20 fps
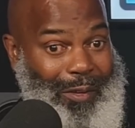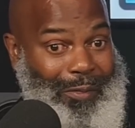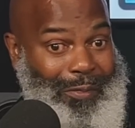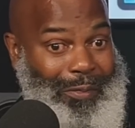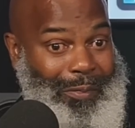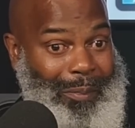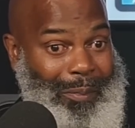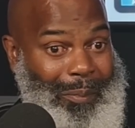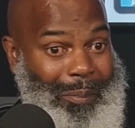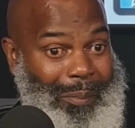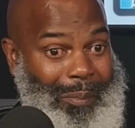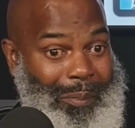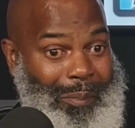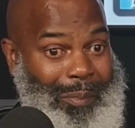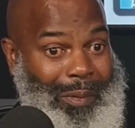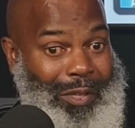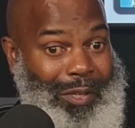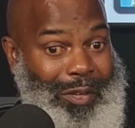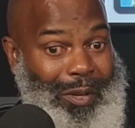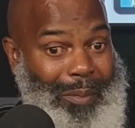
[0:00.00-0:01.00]
of,
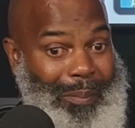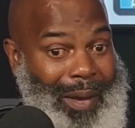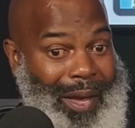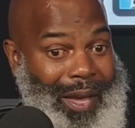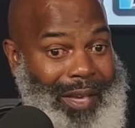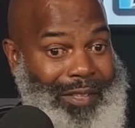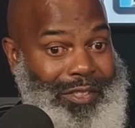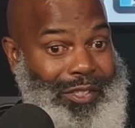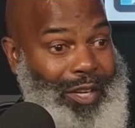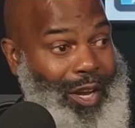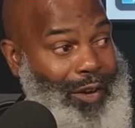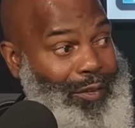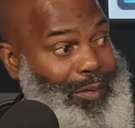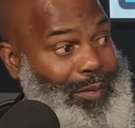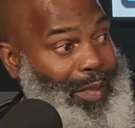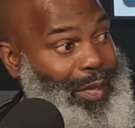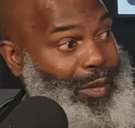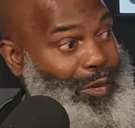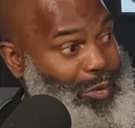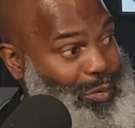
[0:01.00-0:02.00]
can you imagine
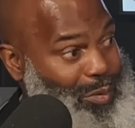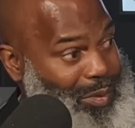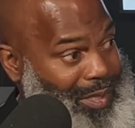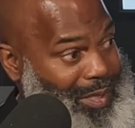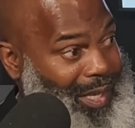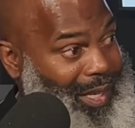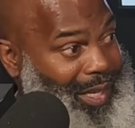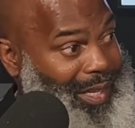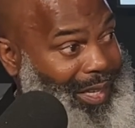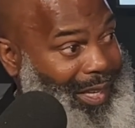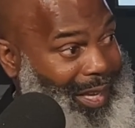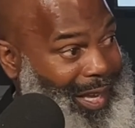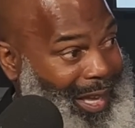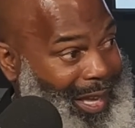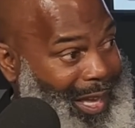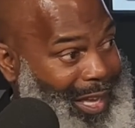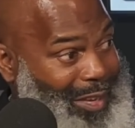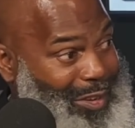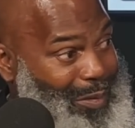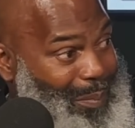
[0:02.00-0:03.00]
everything you've seen
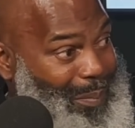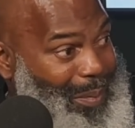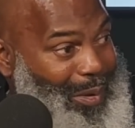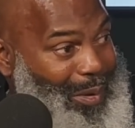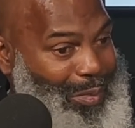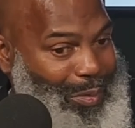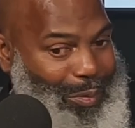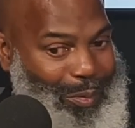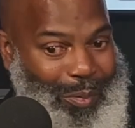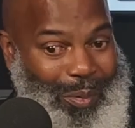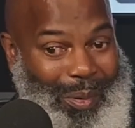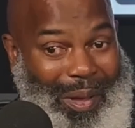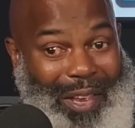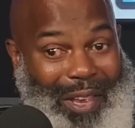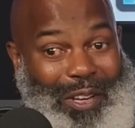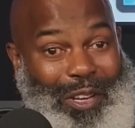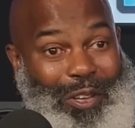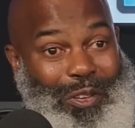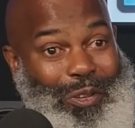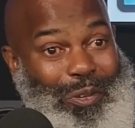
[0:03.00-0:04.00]
and you've been through,
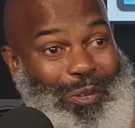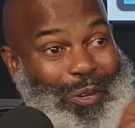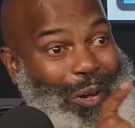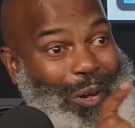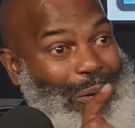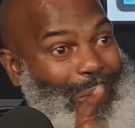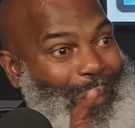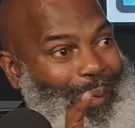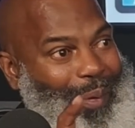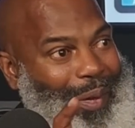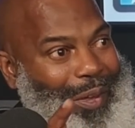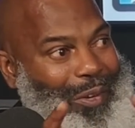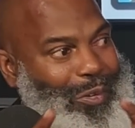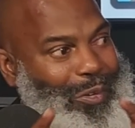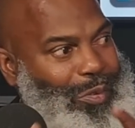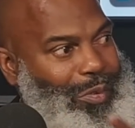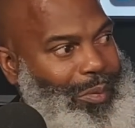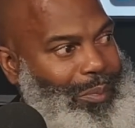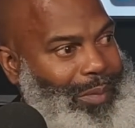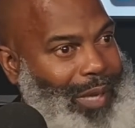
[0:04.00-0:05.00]
and then you go
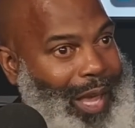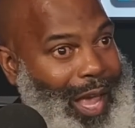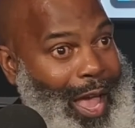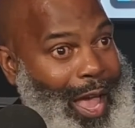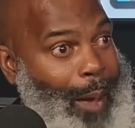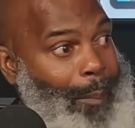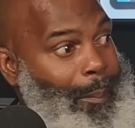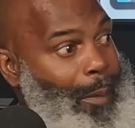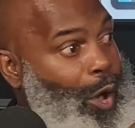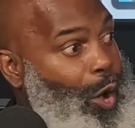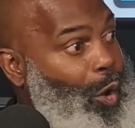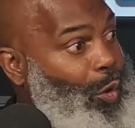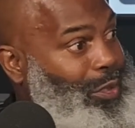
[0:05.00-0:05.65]
and do some time